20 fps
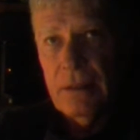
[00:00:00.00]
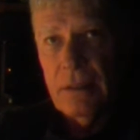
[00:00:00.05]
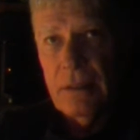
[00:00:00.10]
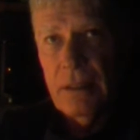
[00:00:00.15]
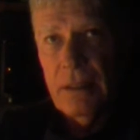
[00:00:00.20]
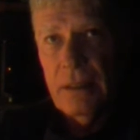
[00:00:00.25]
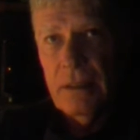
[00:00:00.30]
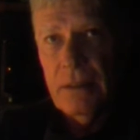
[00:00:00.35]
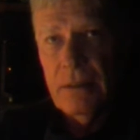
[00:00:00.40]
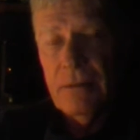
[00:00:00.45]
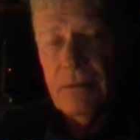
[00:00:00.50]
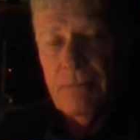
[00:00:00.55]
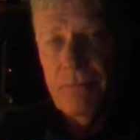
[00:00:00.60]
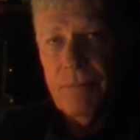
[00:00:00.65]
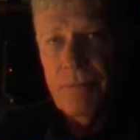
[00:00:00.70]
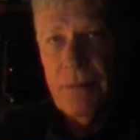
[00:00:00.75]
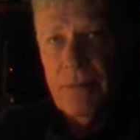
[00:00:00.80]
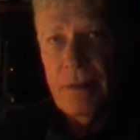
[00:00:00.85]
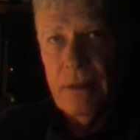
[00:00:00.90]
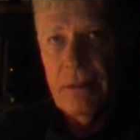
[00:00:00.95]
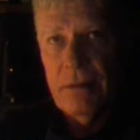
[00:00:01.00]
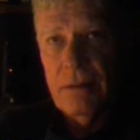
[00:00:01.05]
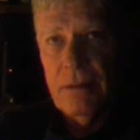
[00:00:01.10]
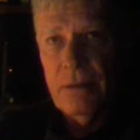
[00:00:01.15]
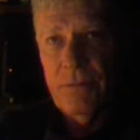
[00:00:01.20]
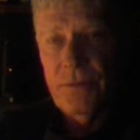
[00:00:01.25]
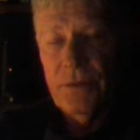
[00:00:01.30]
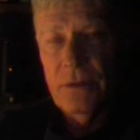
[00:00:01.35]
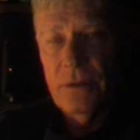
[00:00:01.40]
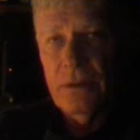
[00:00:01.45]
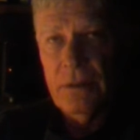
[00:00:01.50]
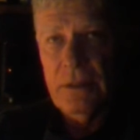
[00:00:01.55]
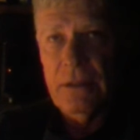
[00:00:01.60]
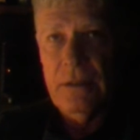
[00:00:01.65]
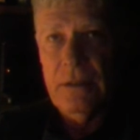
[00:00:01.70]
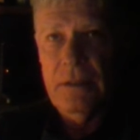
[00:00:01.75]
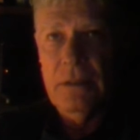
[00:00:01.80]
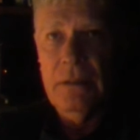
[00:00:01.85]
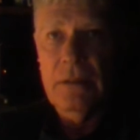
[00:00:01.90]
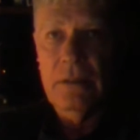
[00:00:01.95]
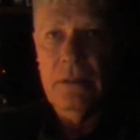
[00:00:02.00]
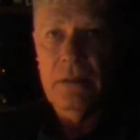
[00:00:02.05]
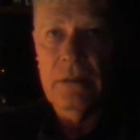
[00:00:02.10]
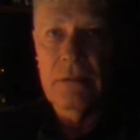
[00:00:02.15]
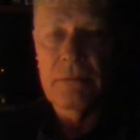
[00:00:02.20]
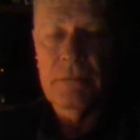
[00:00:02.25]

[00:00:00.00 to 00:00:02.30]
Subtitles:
and if you look at the